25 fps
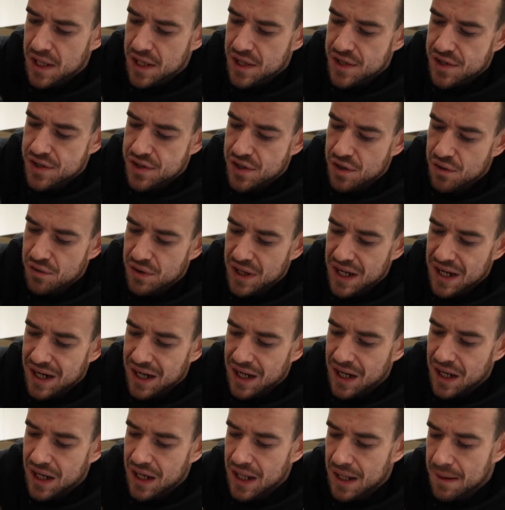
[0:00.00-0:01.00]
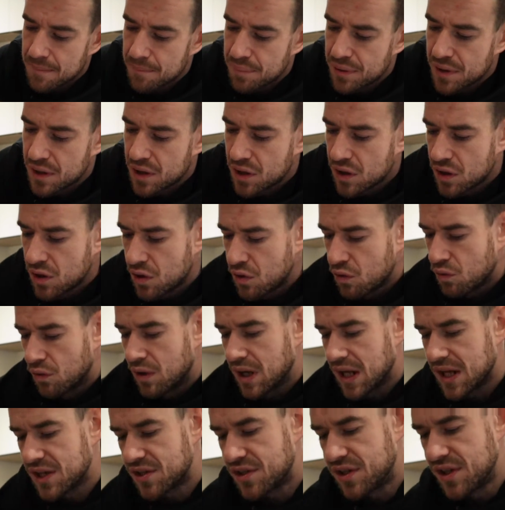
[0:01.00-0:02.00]
so that clip
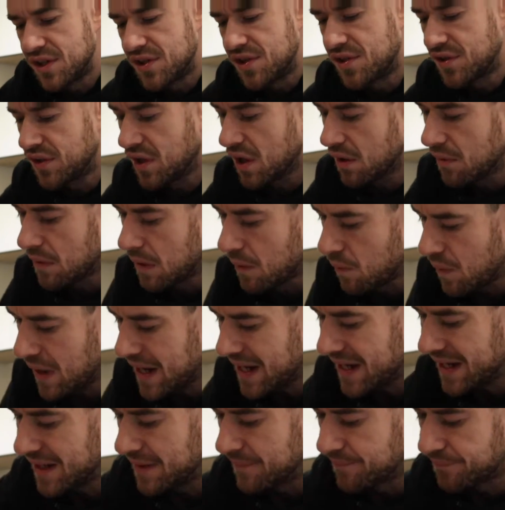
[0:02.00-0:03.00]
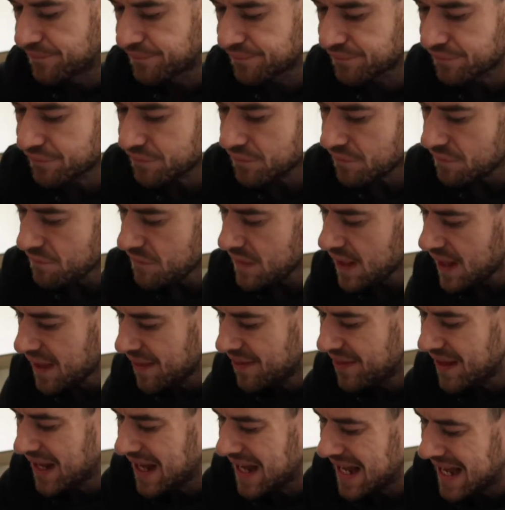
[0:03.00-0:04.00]
will actually stow away
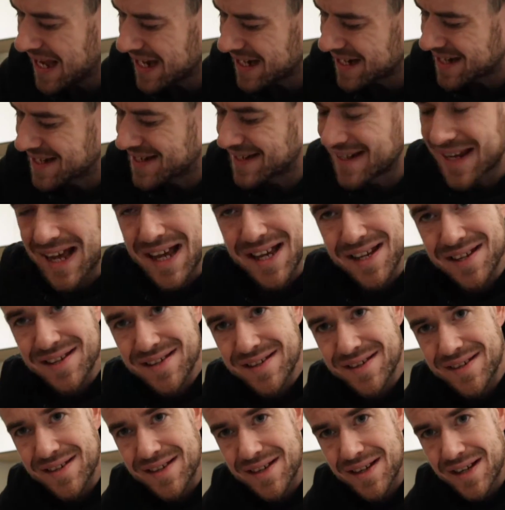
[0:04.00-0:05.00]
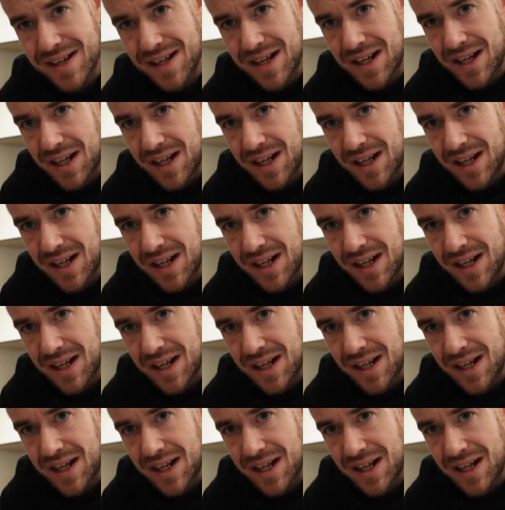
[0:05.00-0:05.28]
that excess